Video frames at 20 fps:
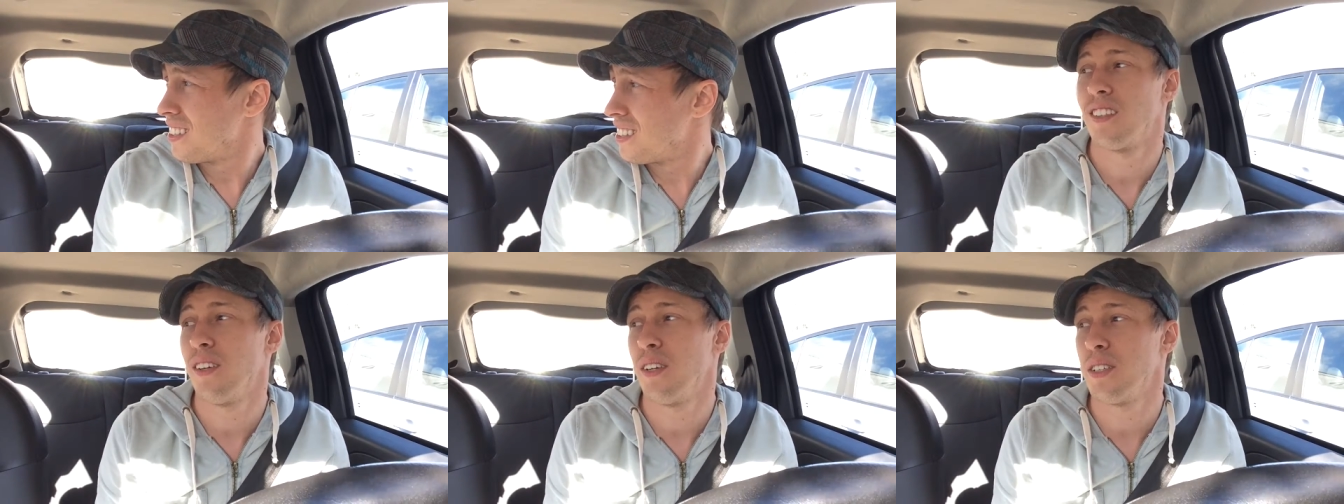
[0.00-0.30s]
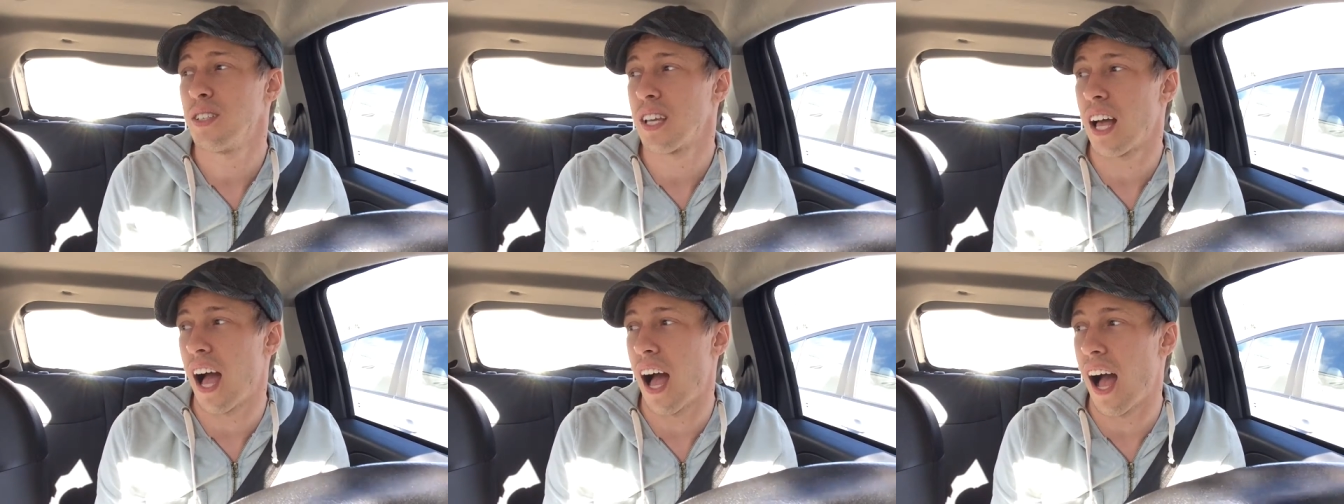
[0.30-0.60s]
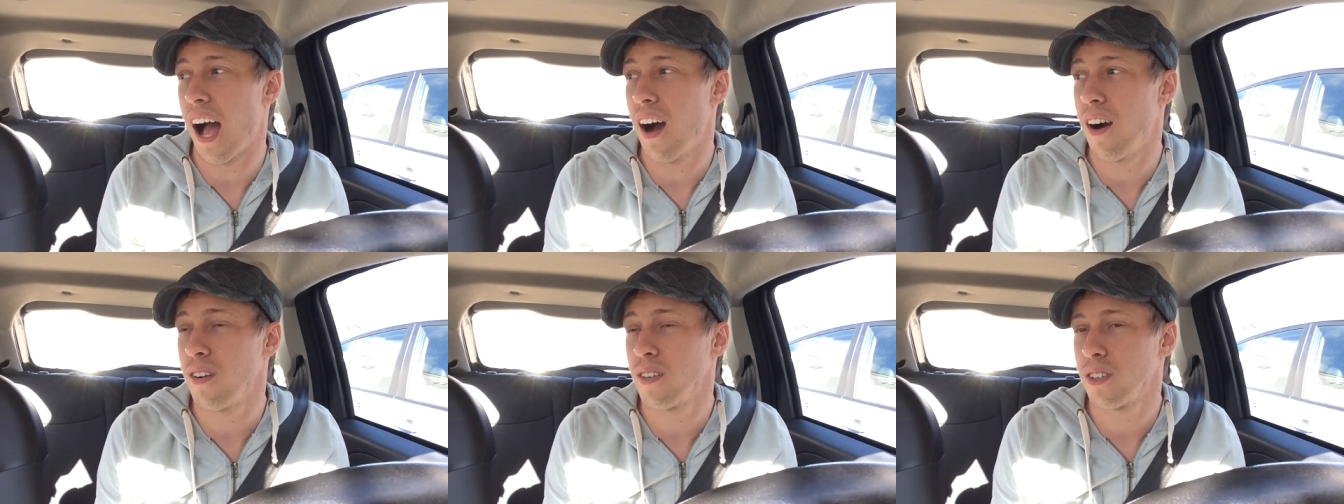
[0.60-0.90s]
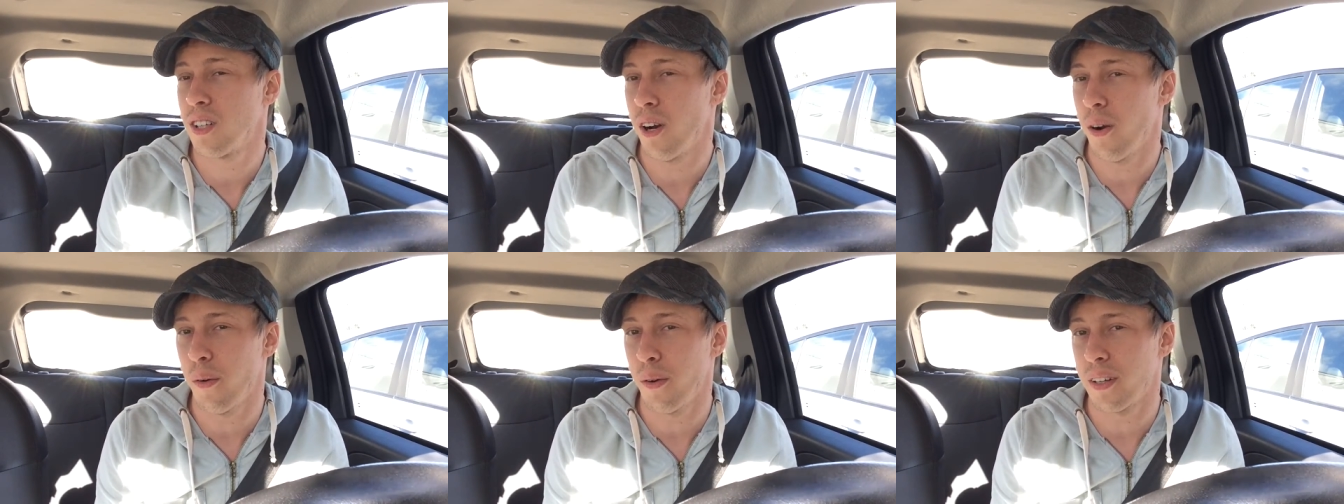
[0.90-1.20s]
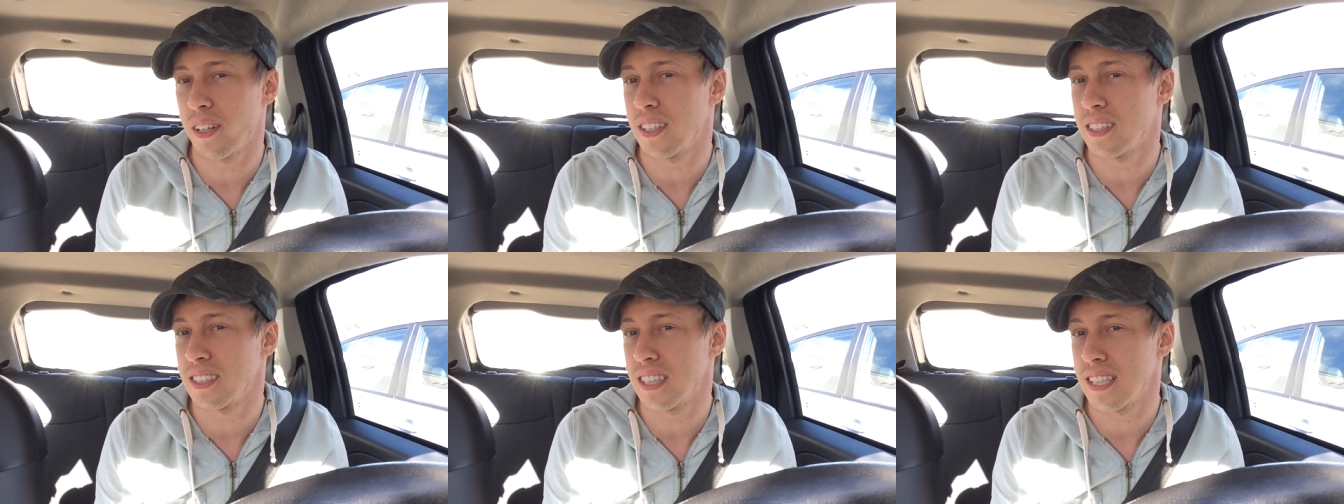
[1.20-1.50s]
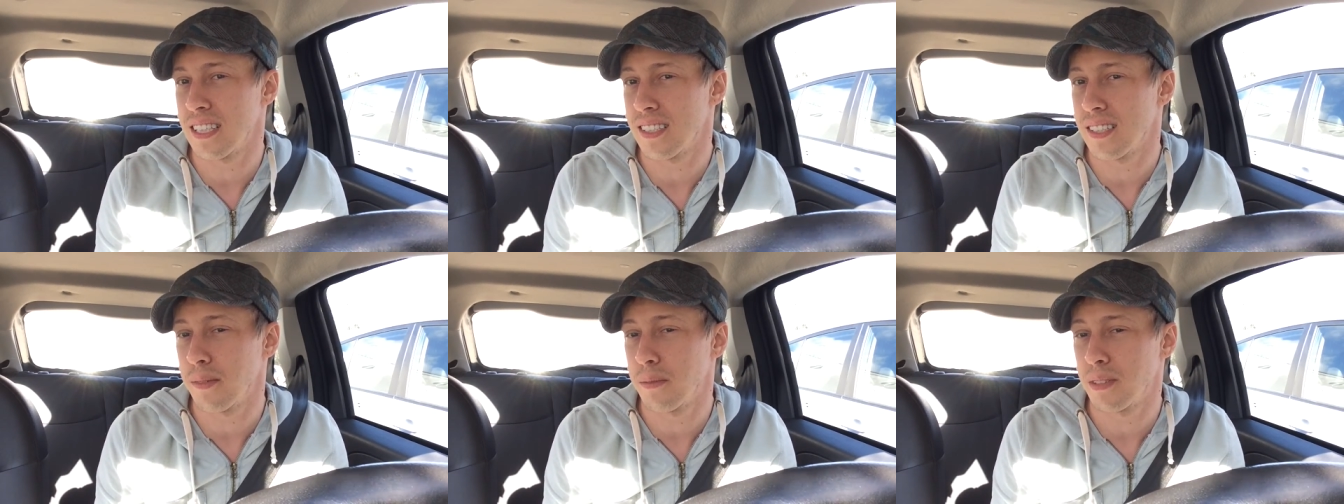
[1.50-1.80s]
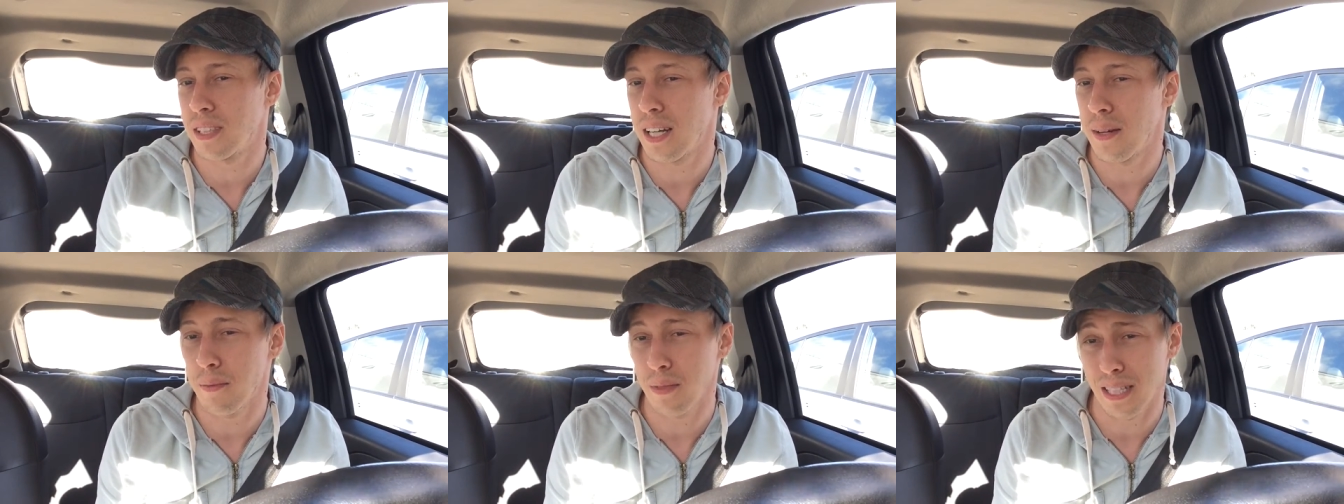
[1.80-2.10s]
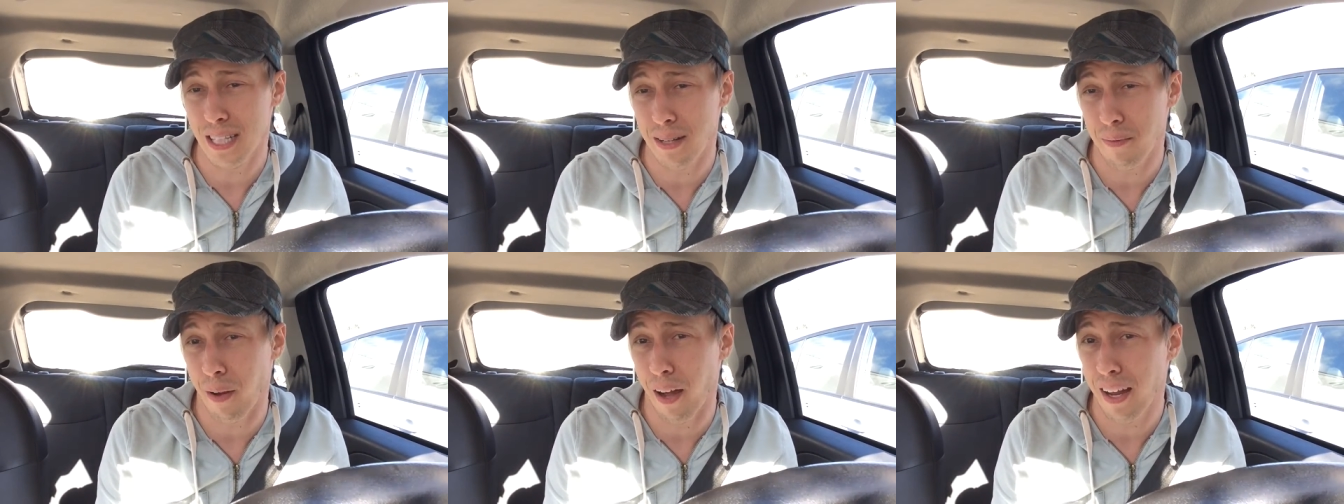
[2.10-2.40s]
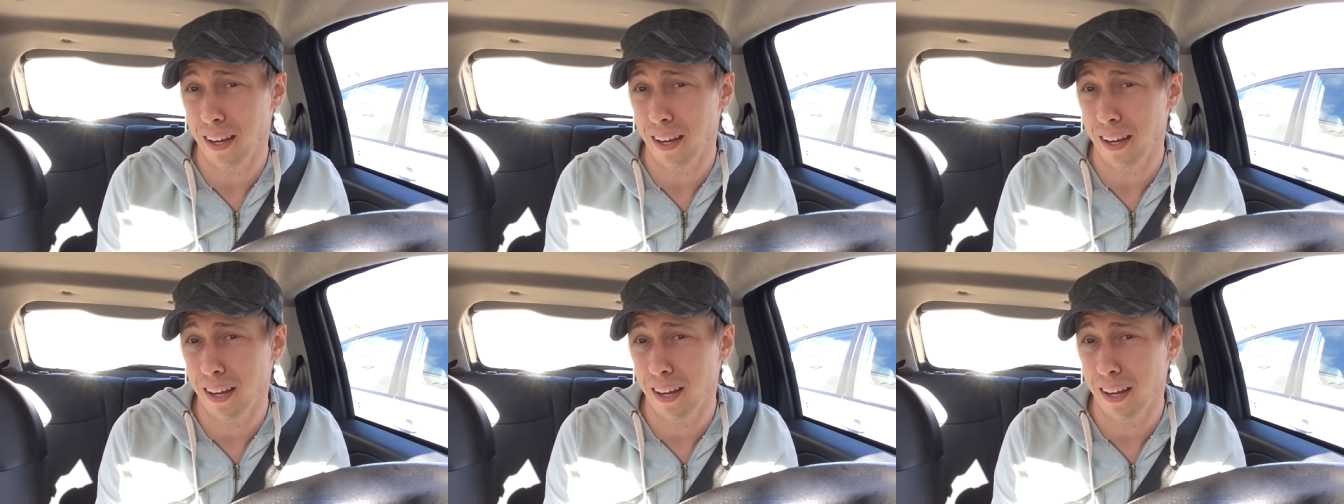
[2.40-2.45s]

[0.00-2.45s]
You know, outgoing as I sometimes am,